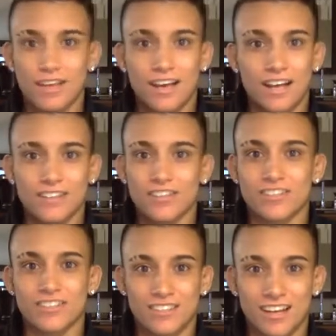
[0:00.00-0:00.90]

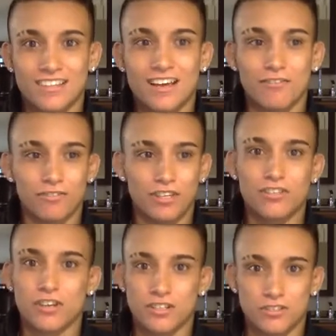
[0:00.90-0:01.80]
I definitely
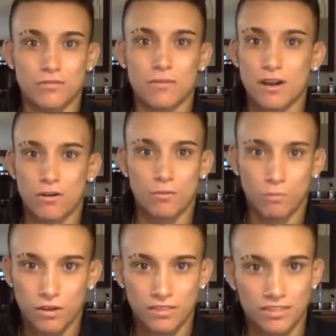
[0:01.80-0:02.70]
trust, no matter
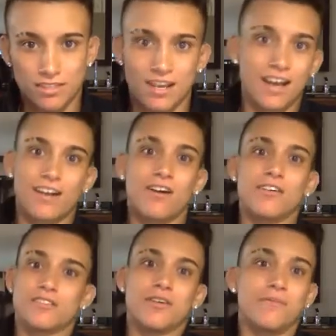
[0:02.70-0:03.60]
what this guy
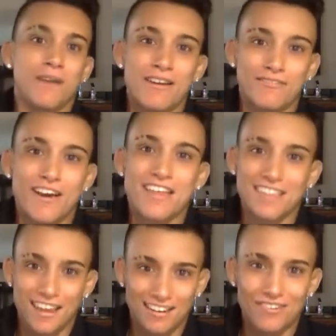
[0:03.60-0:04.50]
calls in my fight,
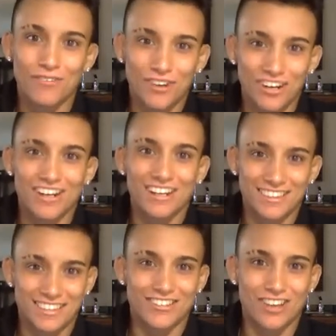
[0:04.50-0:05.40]
that we're going to
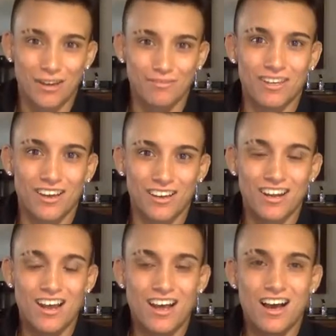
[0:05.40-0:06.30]
get the job
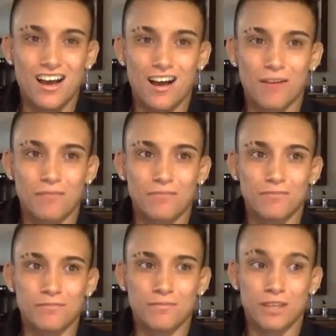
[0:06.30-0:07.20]
done.
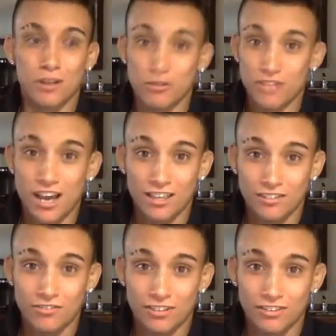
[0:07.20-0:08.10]
Coach Alec,
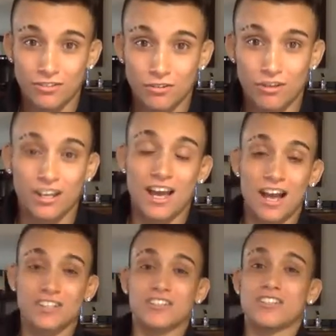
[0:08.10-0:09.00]
fun story,
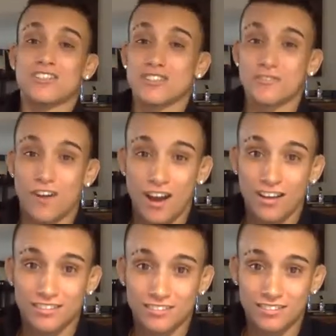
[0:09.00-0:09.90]
actually just fought
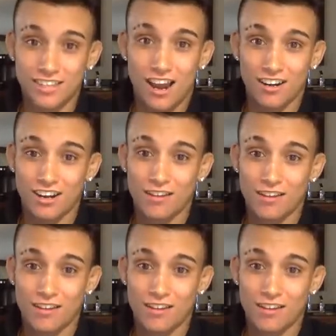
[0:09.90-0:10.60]
Saturday for